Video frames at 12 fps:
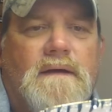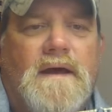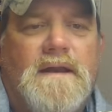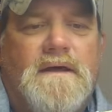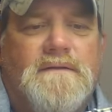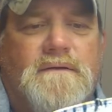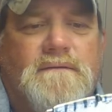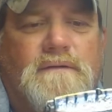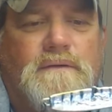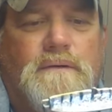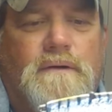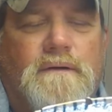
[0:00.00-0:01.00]
Another
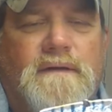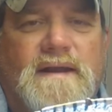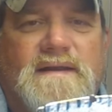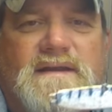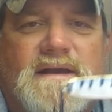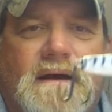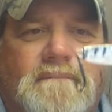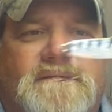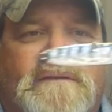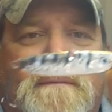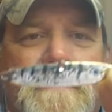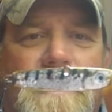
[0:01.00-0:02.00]
lure that come
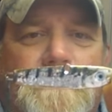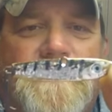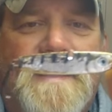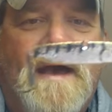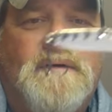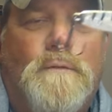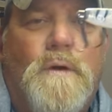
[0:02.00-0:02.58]
from up that